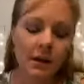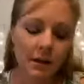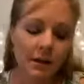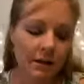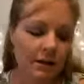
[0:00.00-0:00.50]

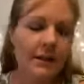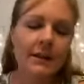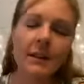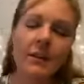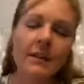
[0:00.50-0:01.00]
this is
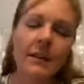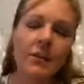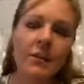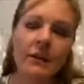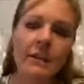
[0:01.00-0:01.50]
going to sound
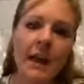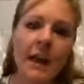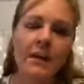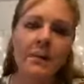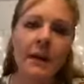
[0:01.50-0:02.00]
really
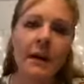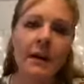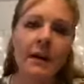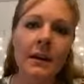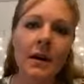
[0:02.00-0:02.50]
sad,
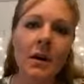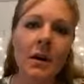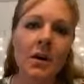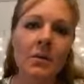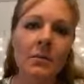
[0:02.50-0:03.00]
but
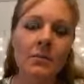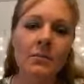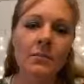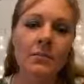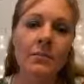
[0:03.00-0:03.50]

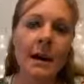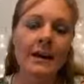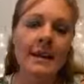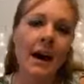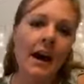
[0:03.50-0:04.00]
I
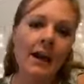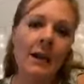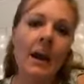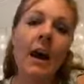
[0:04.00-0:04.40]
died.